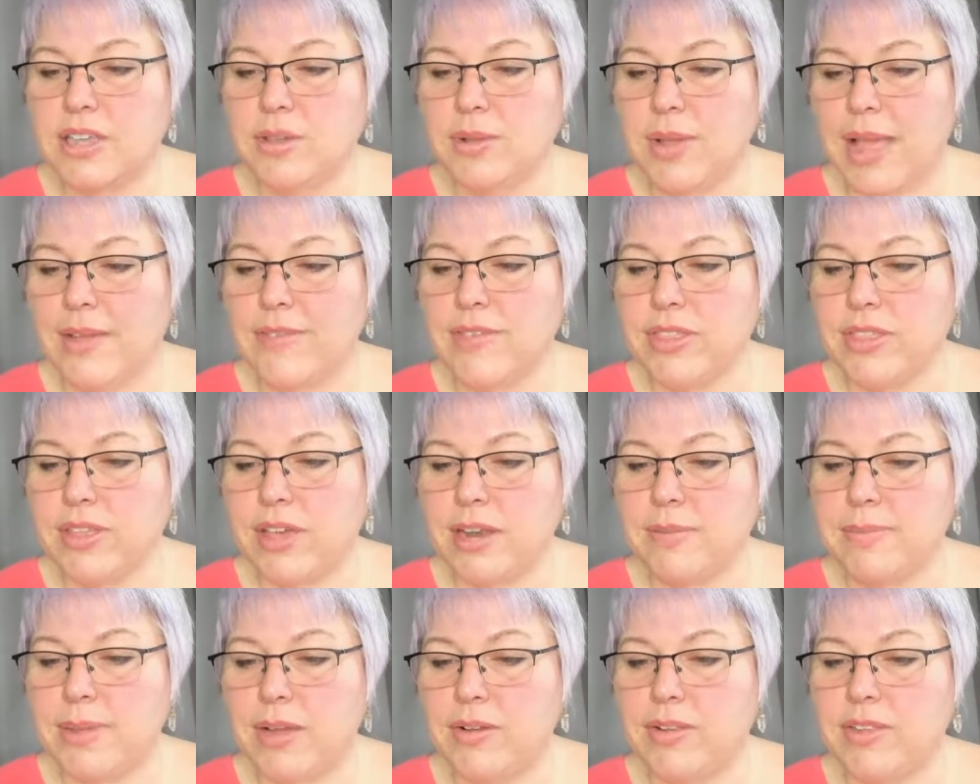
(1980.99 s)
you haven't
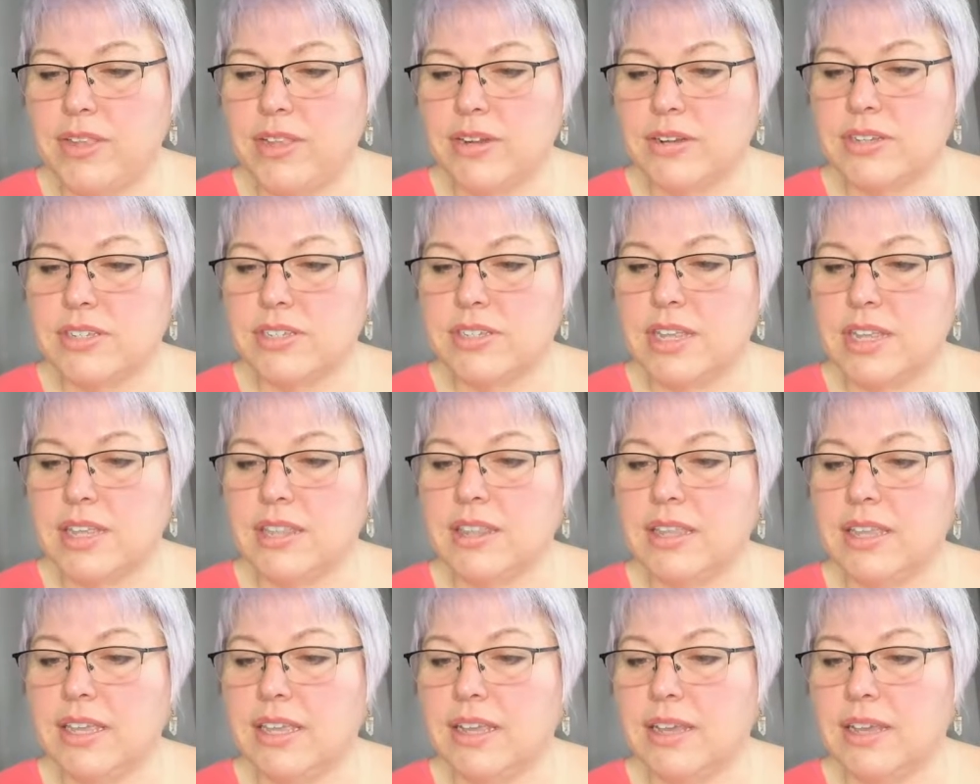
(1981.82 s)
thought about in years
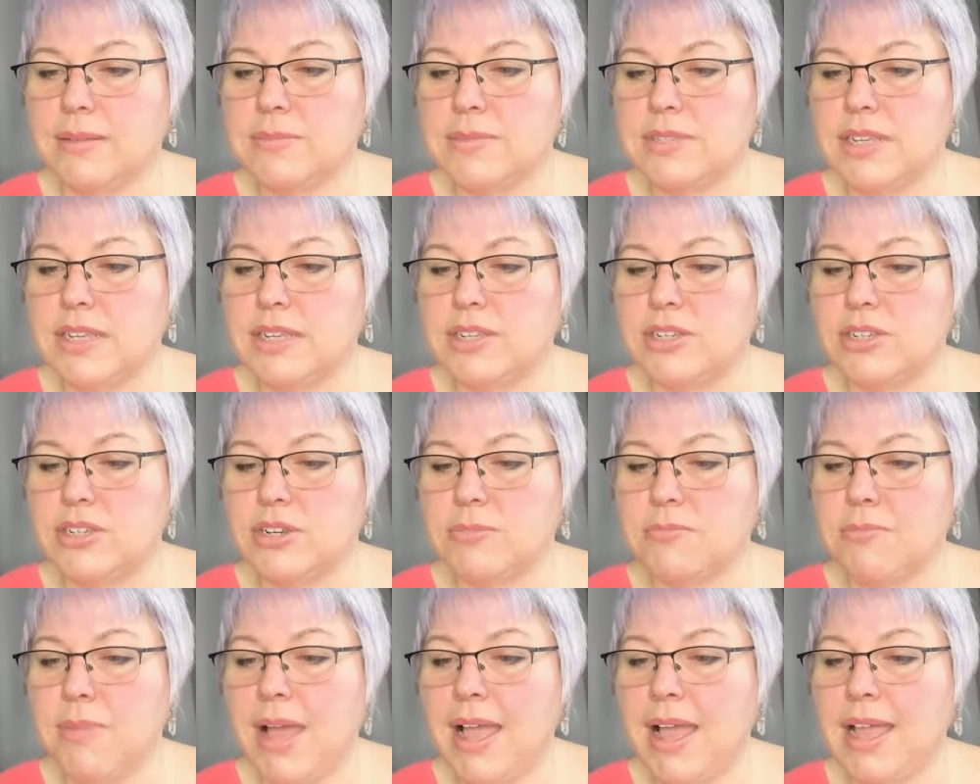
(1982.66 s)
suddenly comes into
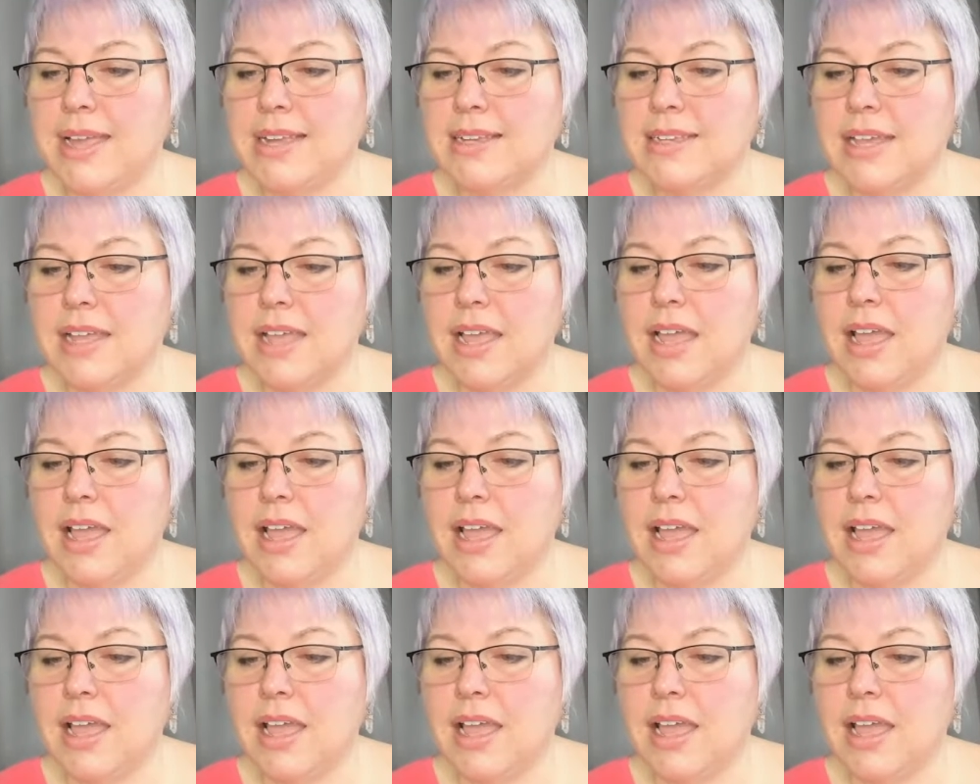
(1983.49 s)
your mind,